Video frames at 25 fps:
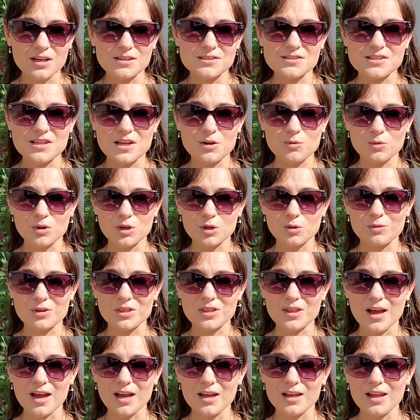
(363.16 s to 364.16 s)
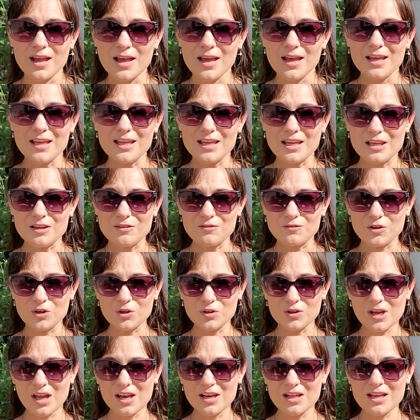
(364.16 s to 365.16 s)
I'd say work with that. If you're
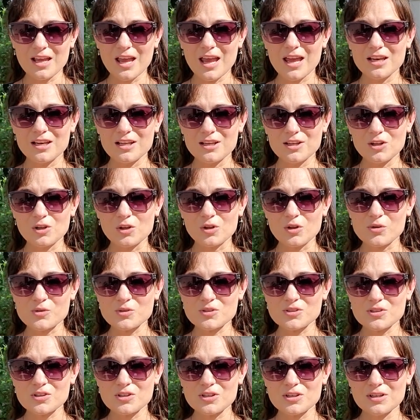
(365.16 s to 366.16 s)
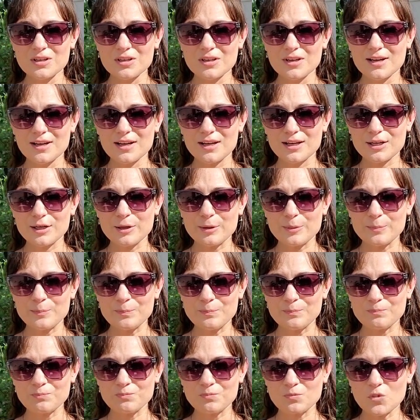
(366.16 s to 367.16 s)
getting any closer,
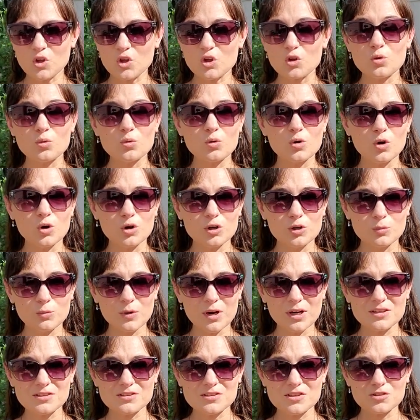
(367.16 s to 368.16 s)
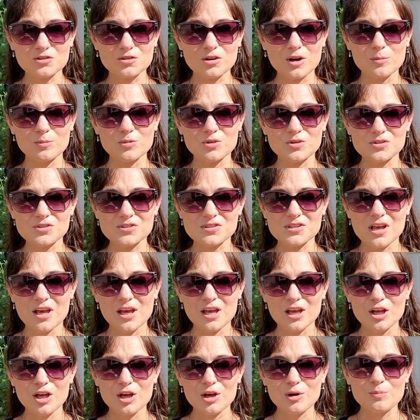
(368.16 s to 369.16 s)
you could run into troubles.
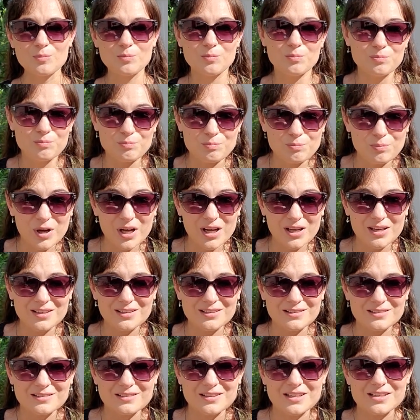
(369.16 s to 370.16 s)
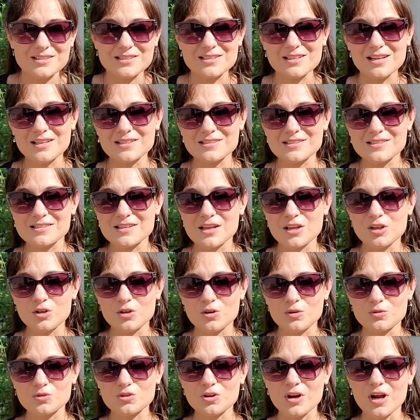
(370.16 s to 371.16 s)
But that's not to say you
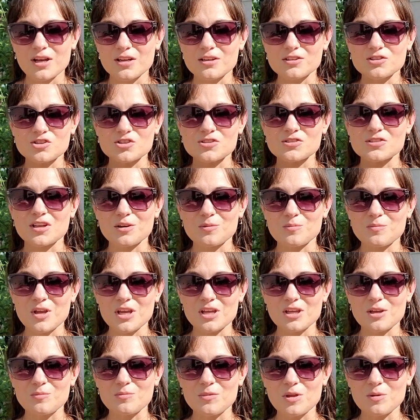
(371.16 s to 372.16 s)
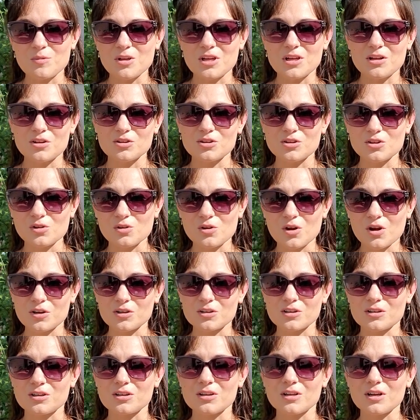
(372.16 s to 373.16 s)
don't try. It's just going to make it maybe a little
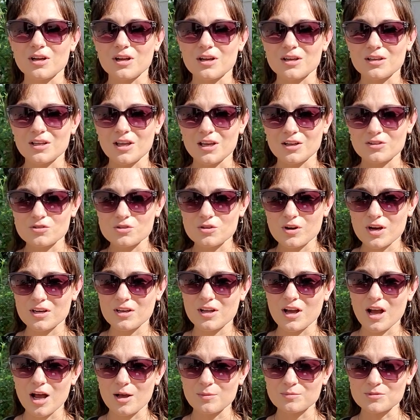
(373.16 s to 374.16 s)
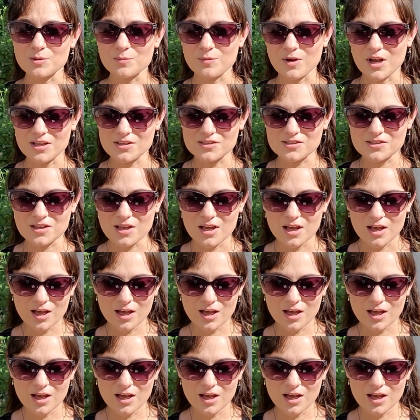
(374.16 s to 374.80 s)
harder. Again, try to optimize.